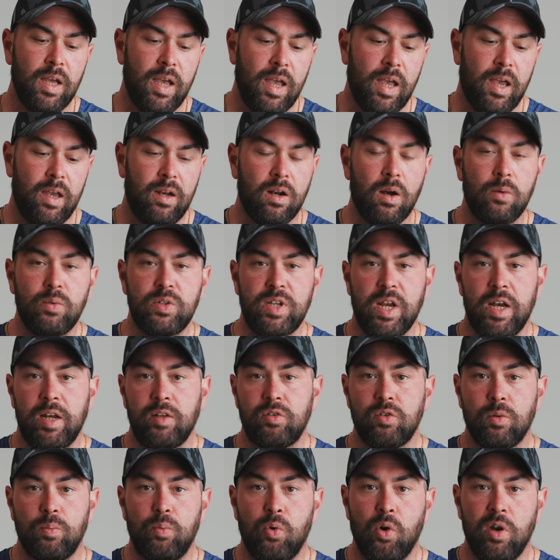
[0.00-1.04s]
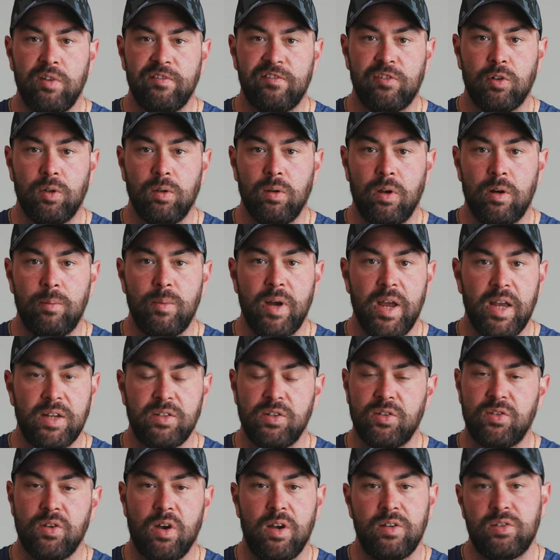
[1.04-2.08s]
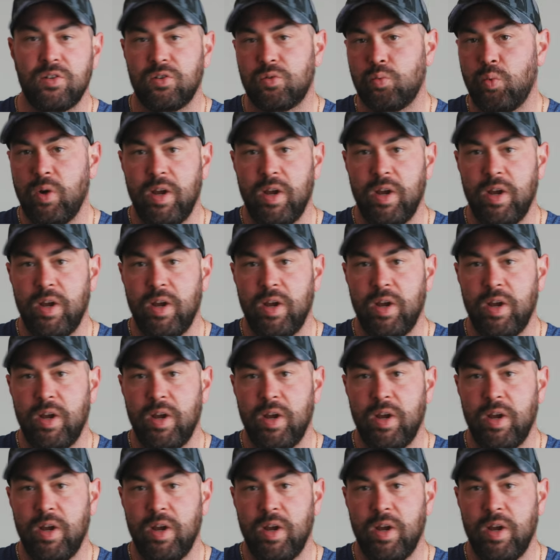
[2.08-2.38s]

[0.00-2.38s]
And I was getting to a point for a lot of my exercises